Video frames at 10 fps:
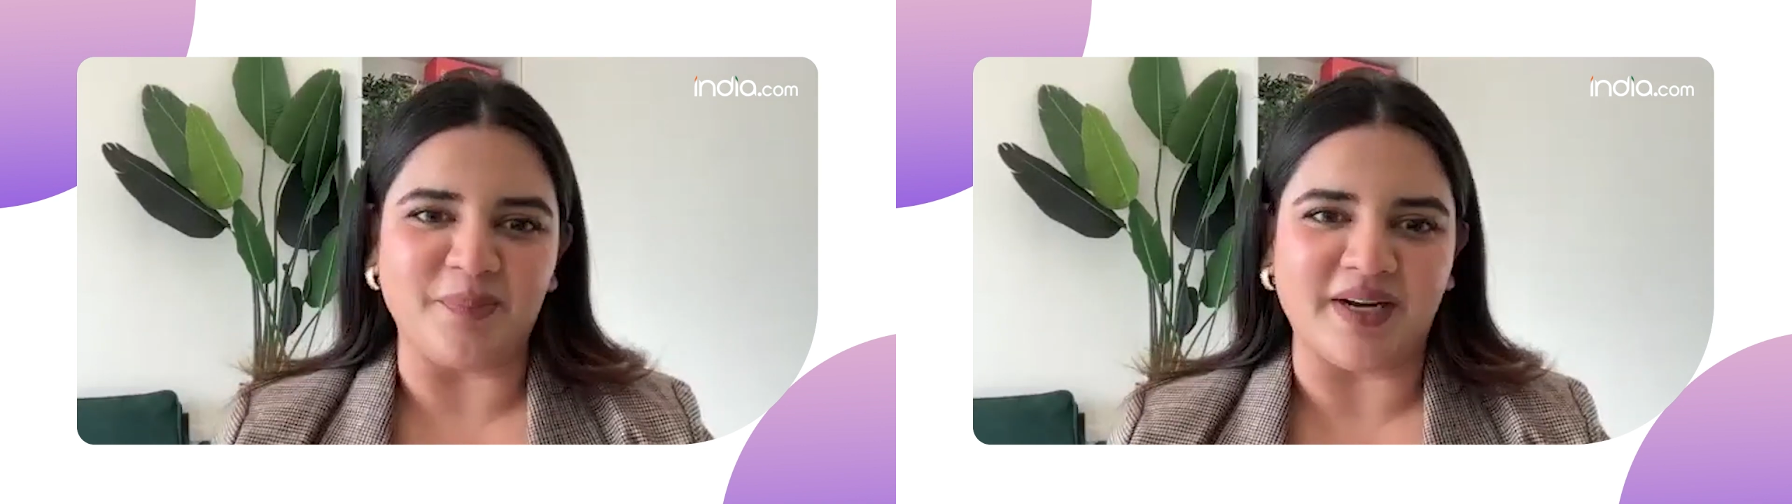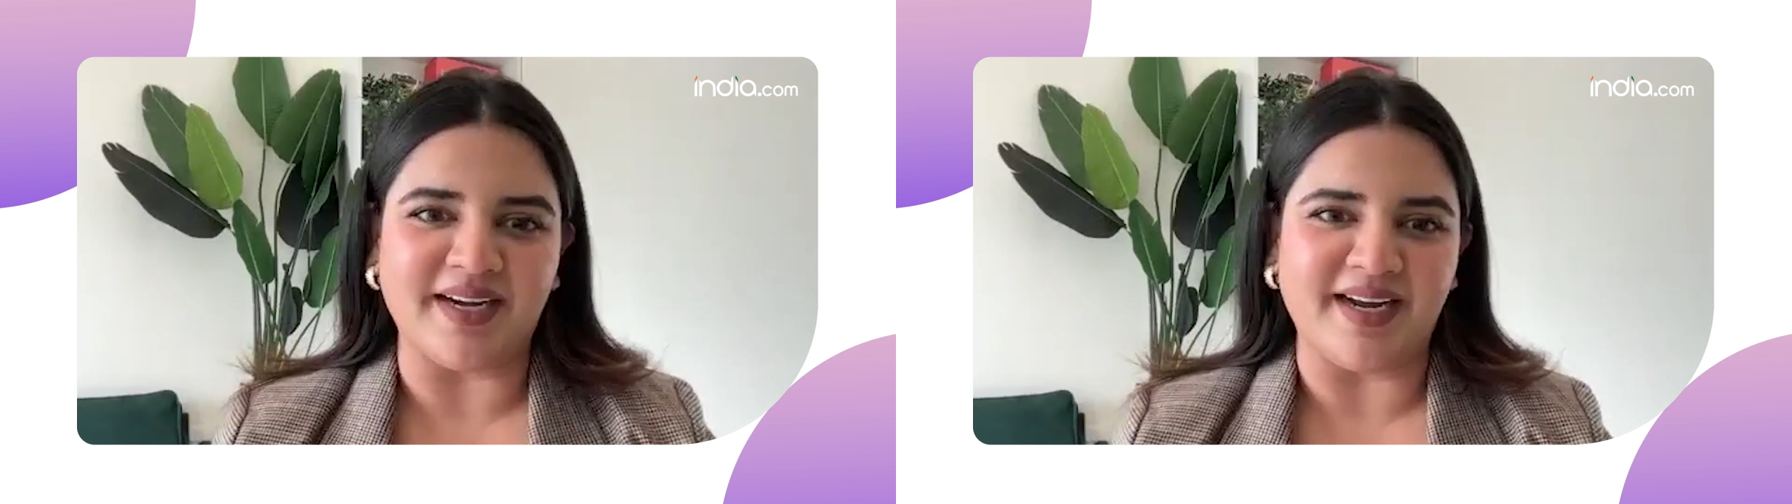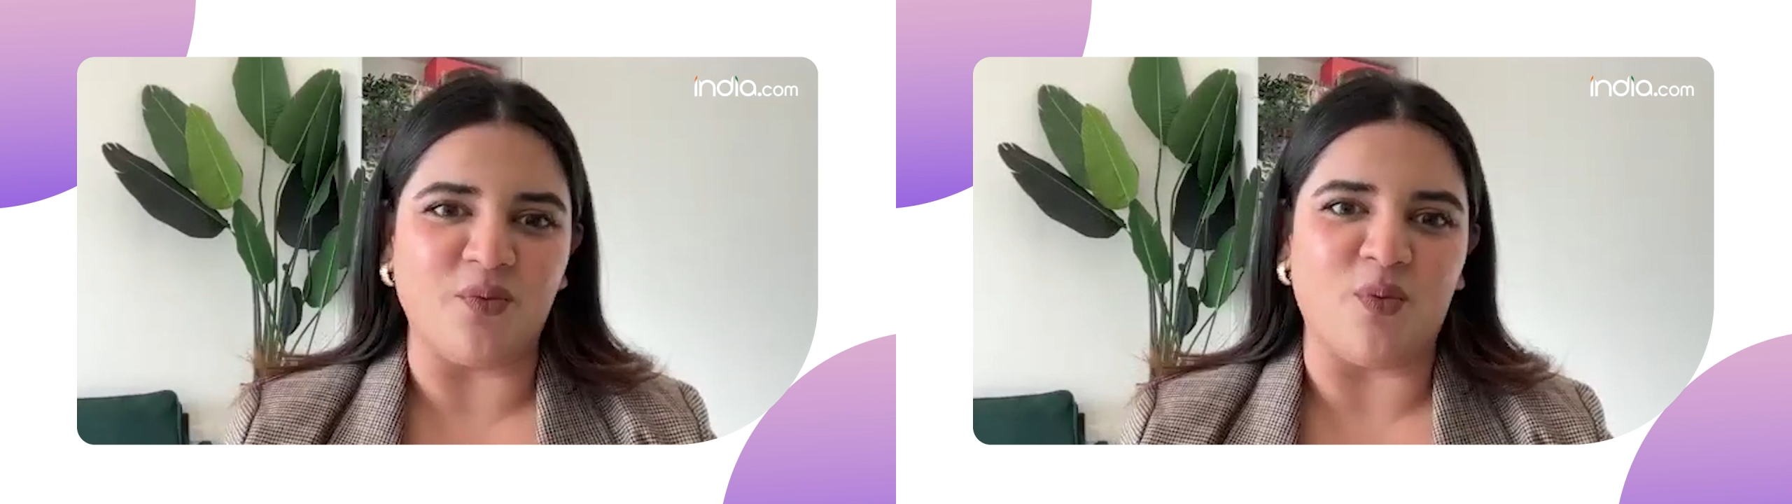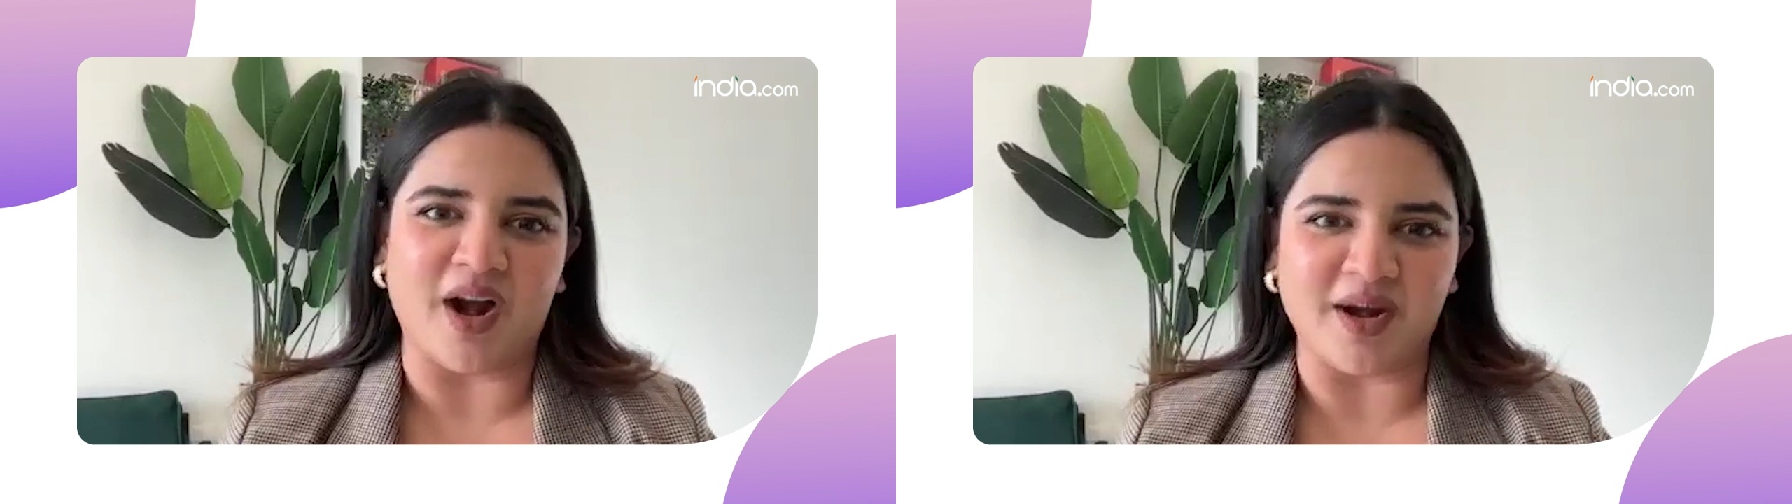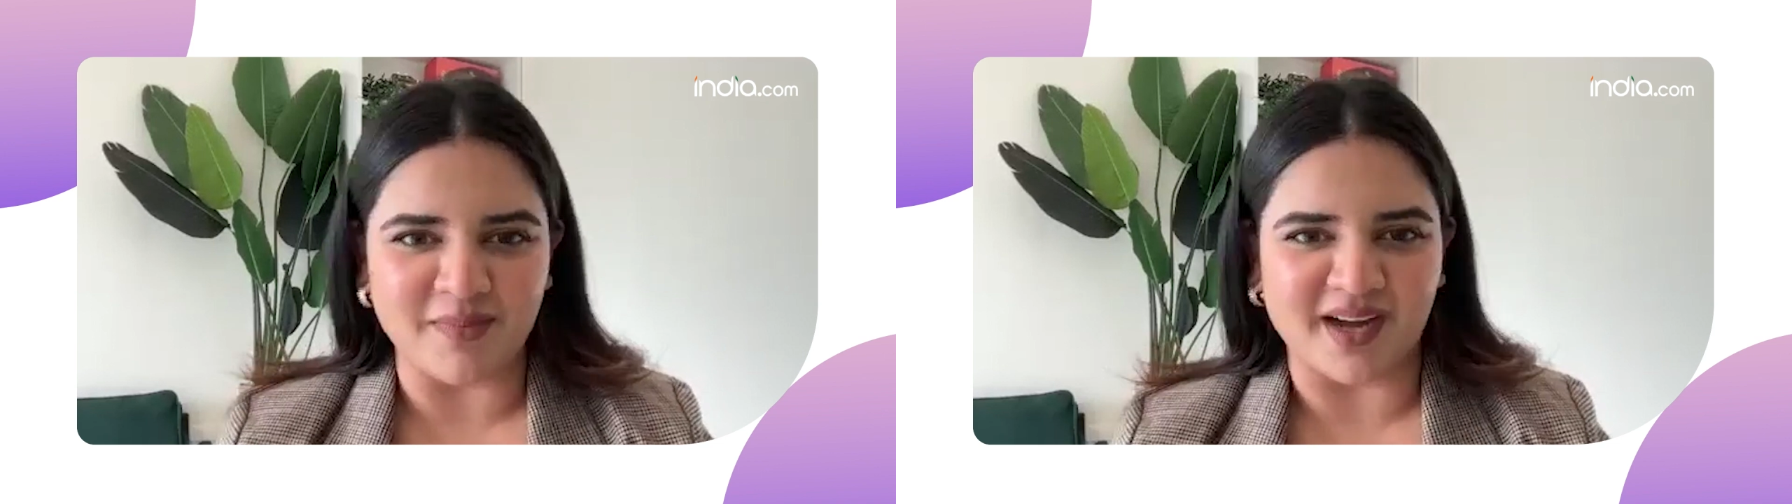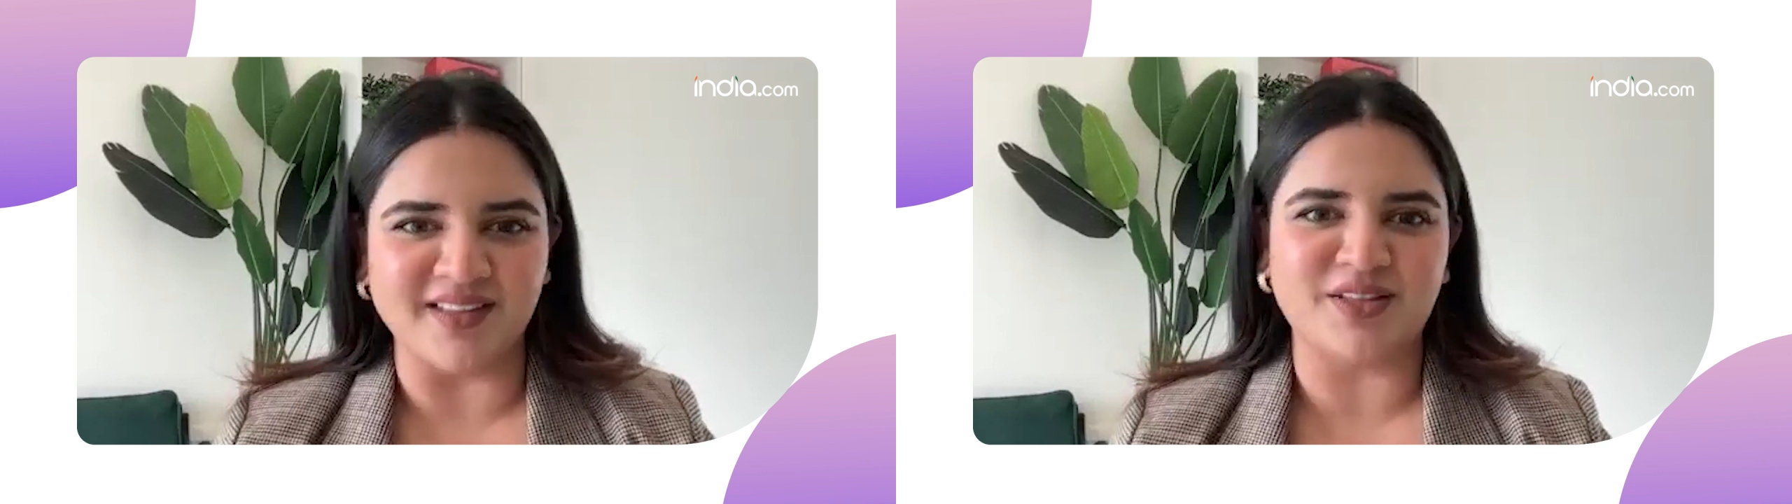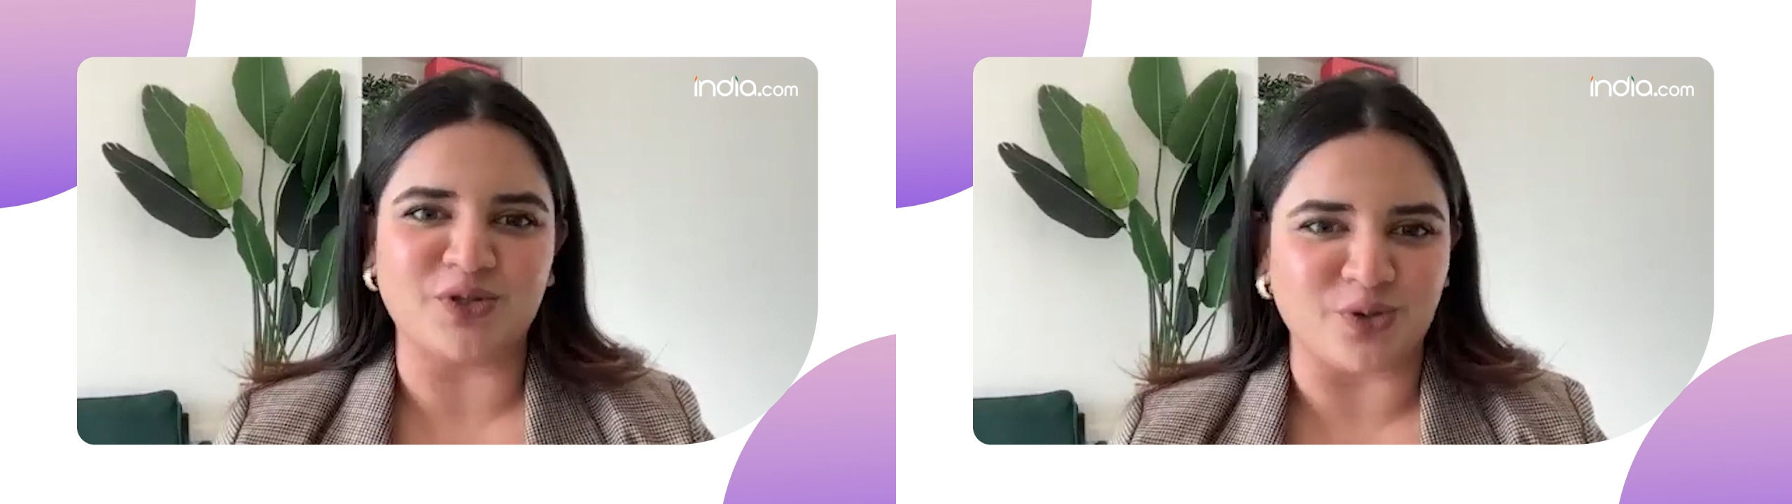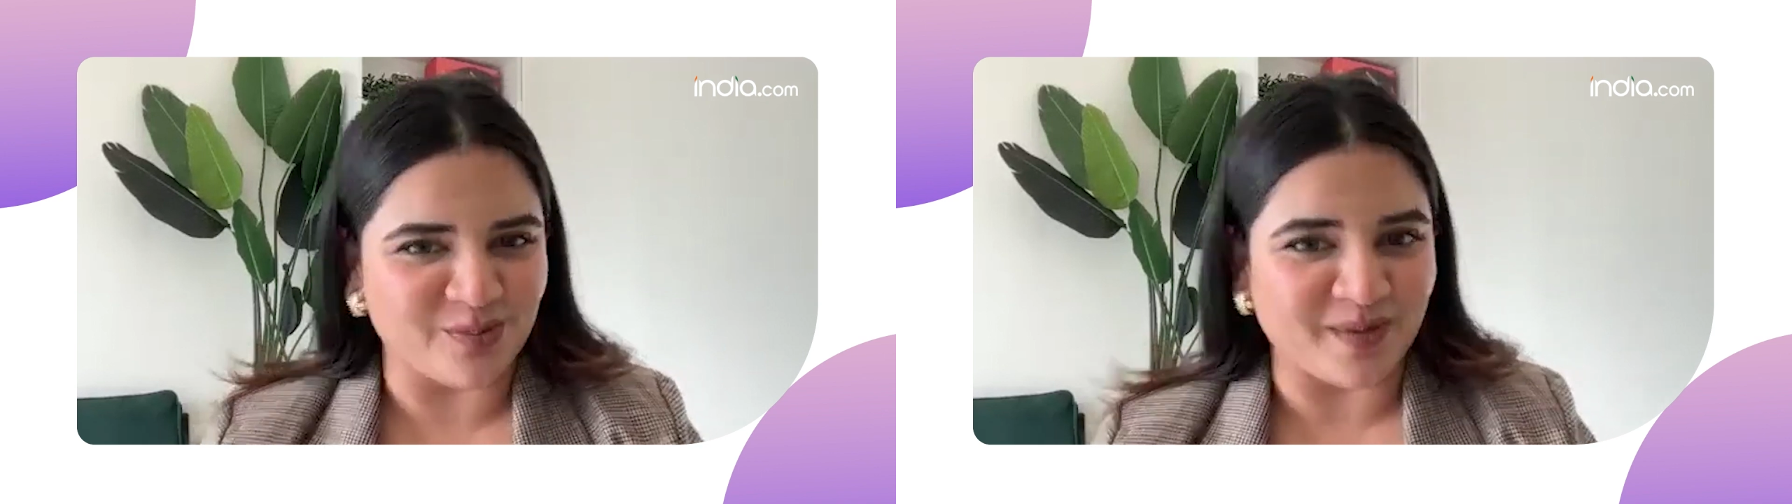happen in 1 month,